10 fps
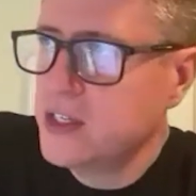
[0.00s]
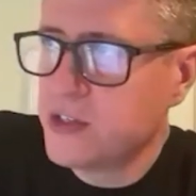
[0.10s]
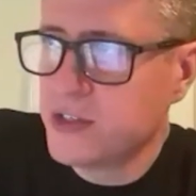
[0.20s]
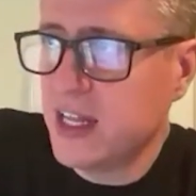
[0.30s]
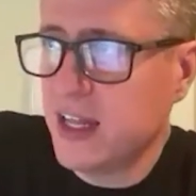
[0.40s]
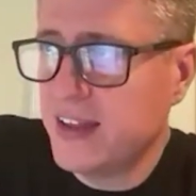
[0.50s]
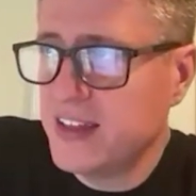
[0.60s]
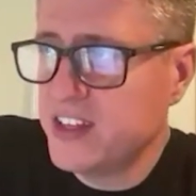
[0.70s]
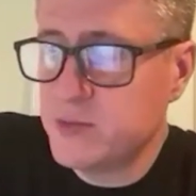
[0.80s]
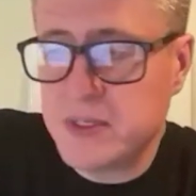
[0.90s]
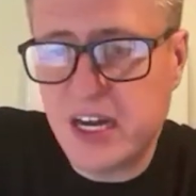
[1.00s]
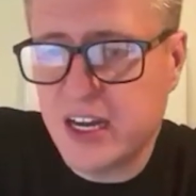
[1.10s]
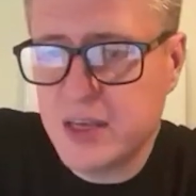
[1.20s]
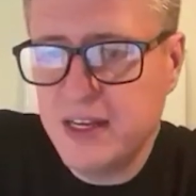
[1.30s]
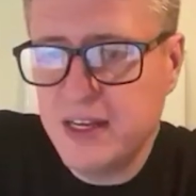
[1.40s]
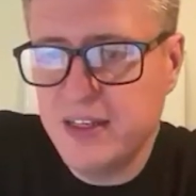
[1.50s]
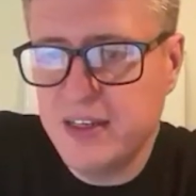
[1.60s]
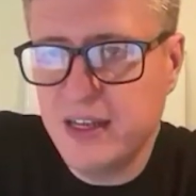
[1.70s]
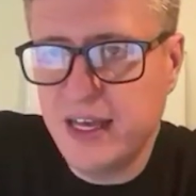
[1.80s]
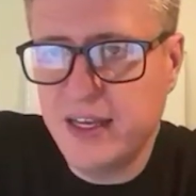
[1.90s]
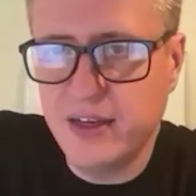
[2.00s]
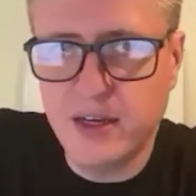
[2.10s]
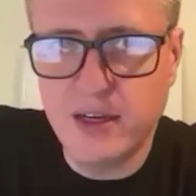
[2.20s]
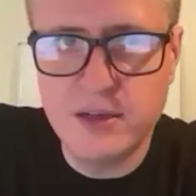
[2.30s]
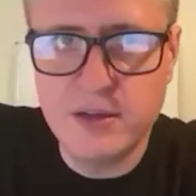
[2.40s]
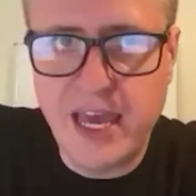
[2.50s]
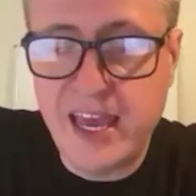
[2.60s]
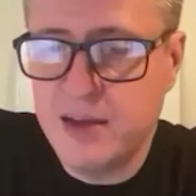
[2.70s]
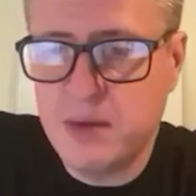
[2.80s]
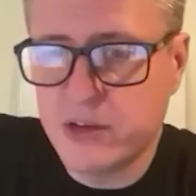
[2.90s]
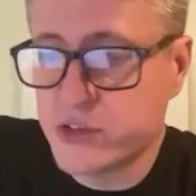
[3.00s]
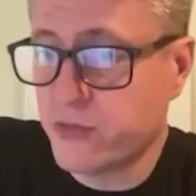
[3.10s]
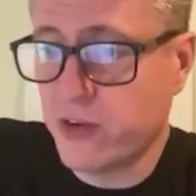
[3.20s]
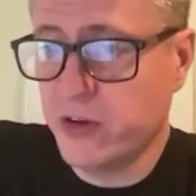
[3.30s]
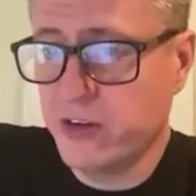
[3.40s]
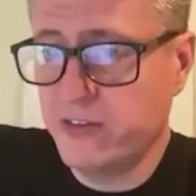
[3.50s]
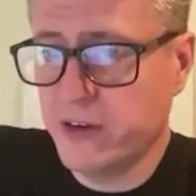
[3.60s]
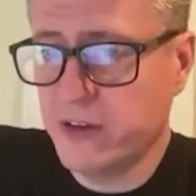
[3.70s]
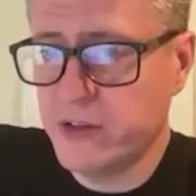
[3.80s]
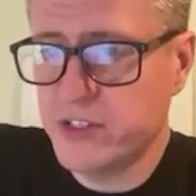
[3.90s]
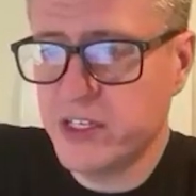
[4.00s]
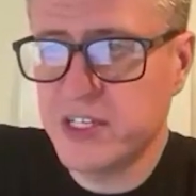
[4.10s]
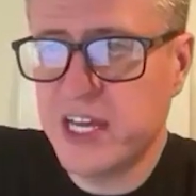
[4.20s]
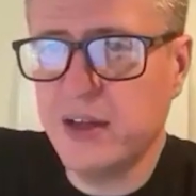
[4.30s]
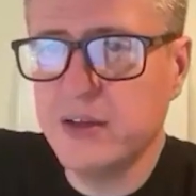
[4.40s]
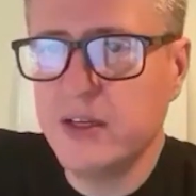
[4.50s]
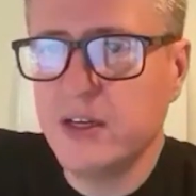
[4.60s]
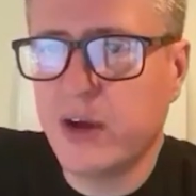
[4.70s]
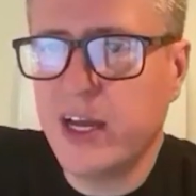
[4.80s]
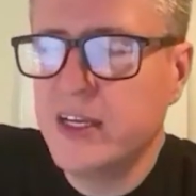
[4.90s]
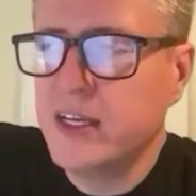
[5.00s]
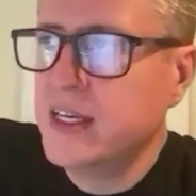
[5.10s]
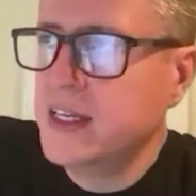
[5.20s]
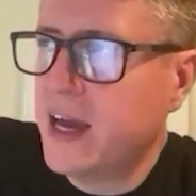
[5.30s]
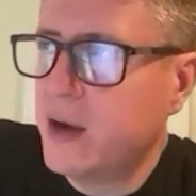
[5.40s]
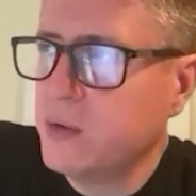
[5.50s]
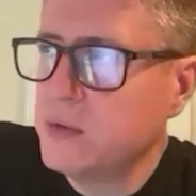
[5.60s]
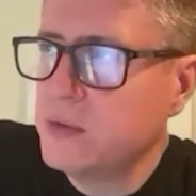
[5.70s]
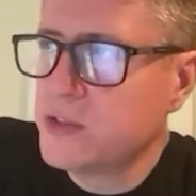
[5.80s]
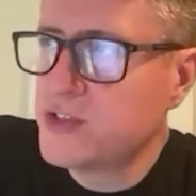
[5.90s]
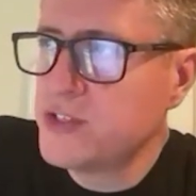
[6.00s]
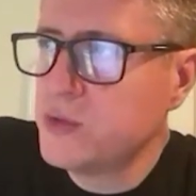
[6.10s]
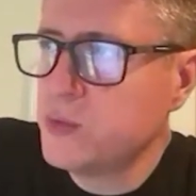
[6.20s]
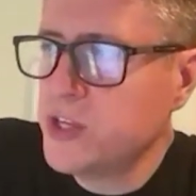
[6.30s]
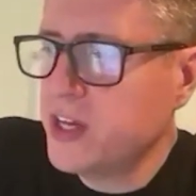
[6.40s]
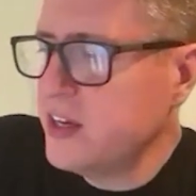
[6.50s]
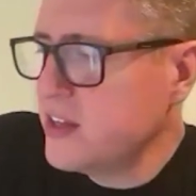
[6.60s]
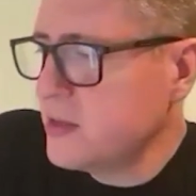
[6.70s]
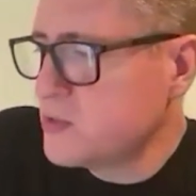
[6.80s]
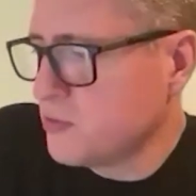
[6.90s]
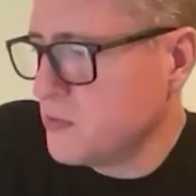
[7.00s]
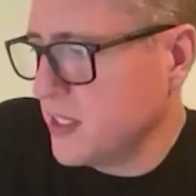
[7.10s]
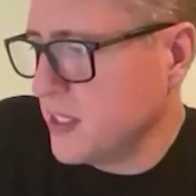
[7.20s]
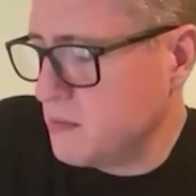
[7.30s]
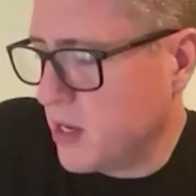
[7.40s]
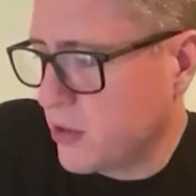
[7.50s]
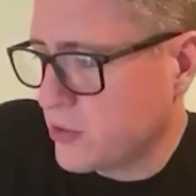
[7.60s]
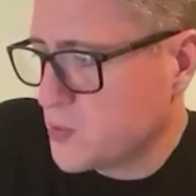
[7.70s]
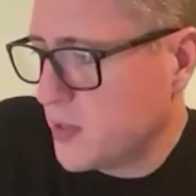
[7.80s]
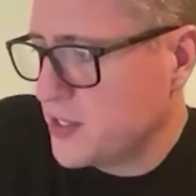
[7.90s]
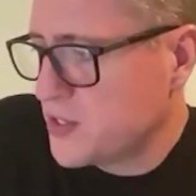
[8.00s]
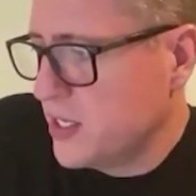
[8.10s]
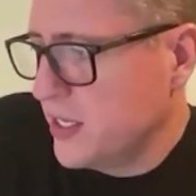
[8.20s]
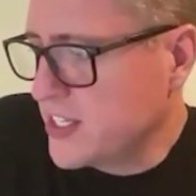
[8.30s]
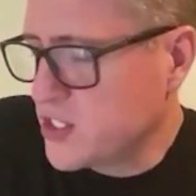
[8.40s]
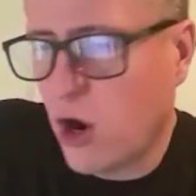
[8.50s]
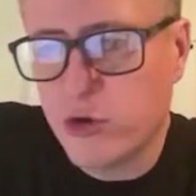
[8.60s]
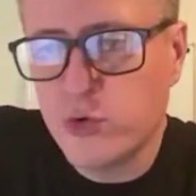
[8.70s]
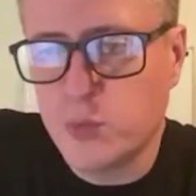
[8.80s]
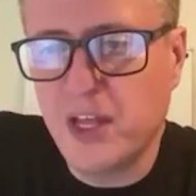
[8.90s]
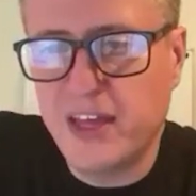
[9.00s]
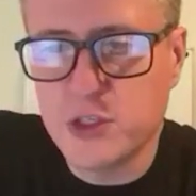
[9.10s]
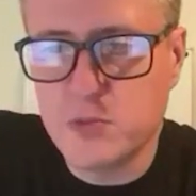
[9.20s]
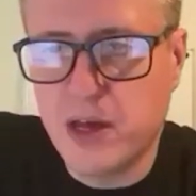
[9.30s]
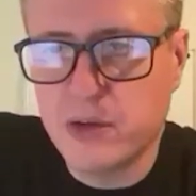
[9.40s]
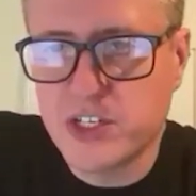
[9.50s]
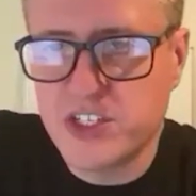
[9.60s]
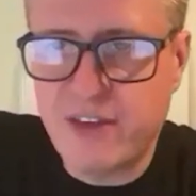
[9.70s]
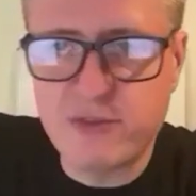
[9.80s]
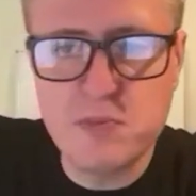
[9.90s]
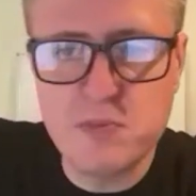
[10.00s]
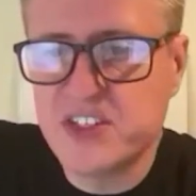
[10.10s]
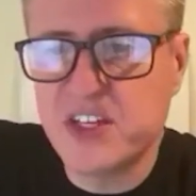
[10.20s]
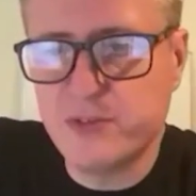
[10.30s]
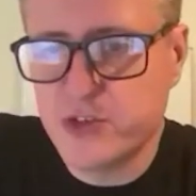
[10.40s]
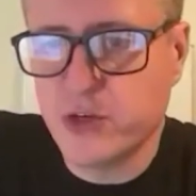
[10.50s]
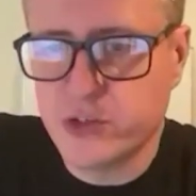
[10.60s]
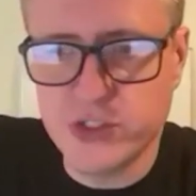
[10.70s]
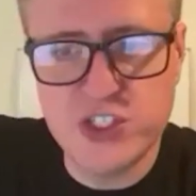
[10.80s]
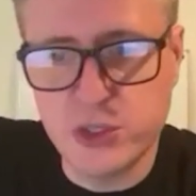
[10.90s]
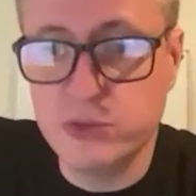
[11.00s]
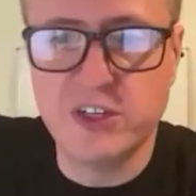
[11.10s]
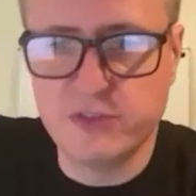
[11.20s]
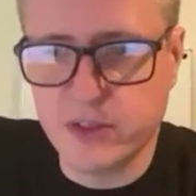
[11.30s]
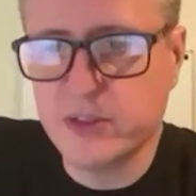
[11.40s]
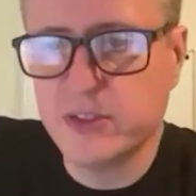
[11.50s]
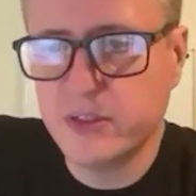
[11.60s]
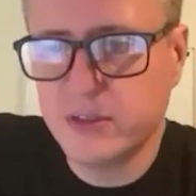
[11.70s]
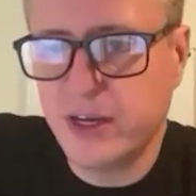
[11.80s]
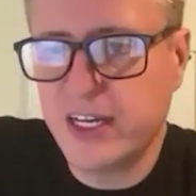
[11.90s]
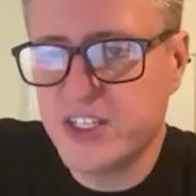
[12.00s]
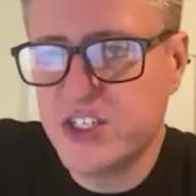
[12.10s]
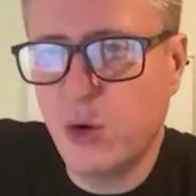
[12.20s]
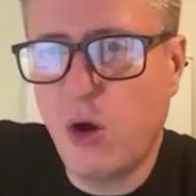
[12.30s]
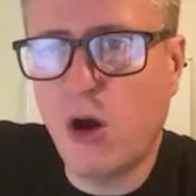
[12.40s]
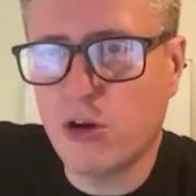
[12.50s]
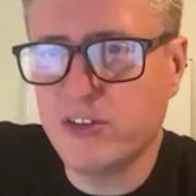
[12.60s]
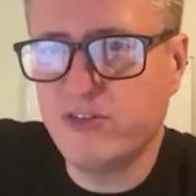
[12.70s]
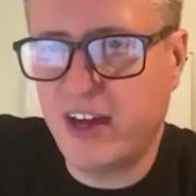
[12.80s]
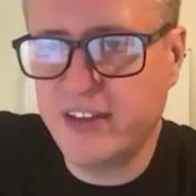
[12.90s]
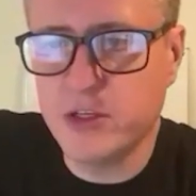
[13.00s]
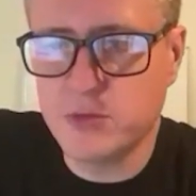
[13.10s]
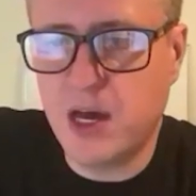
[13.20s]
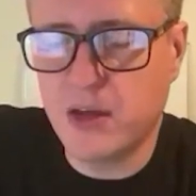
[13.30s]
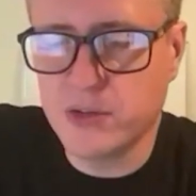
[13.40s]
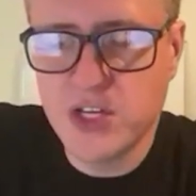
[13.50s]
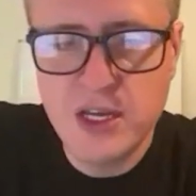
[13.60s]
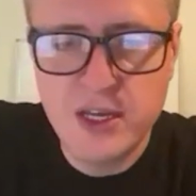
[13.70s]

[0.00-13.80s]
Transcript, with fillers: Turns out a lot of that stuff's been documented, and and uh, AI models are very good at figuring those things out. Right now, there's when you get into the observability and monitoring space, it's hard to apply those models because everybody's infrastructure is so different. Right, it's so hard to find those models.